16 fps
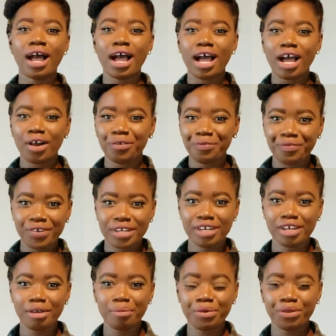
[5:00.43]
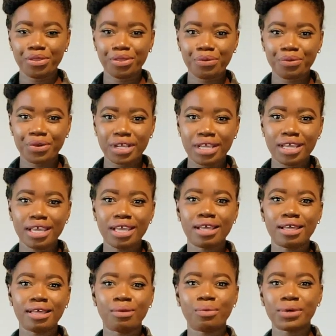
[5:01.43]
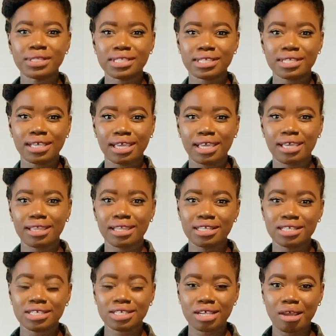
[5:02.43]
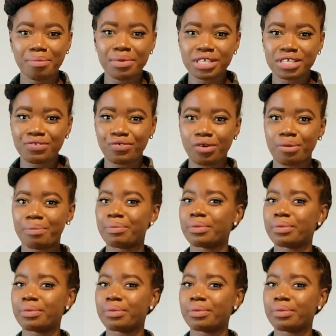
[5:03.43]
outfit number three, once again, this top is from